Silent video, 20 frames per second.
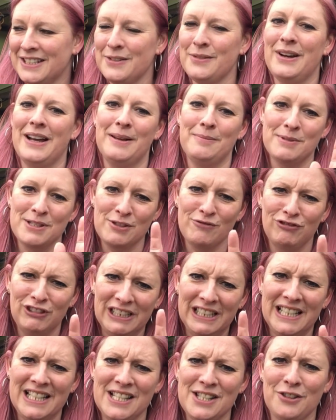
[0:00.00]
So I am
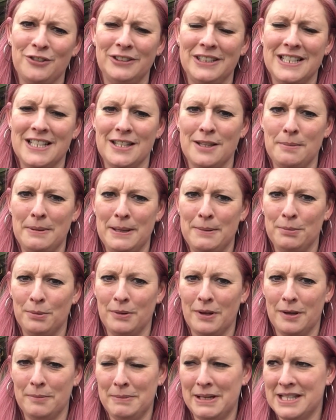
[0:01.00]
really sorry to the people
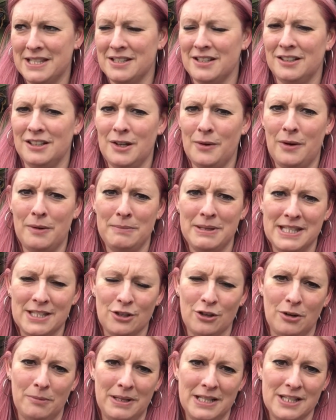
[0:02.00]
that I missed. I know I
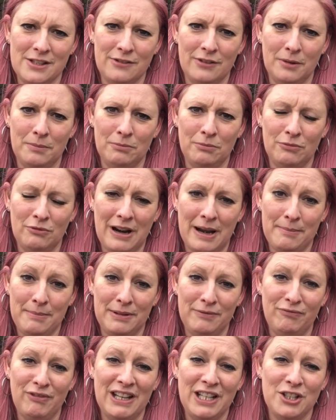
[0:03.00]
missed comments from
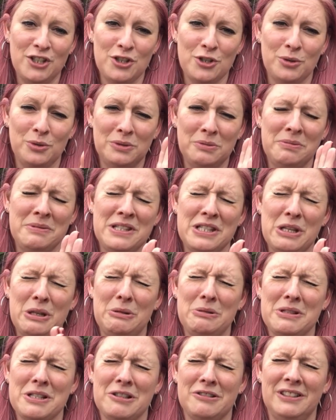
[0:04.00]
Rambling Rachel, so
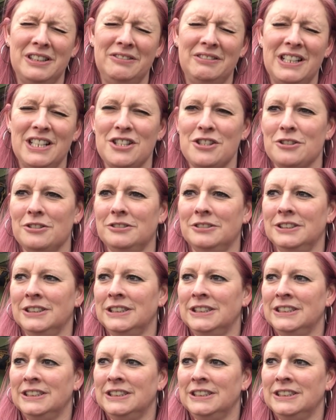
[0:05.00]
sorry Rachel.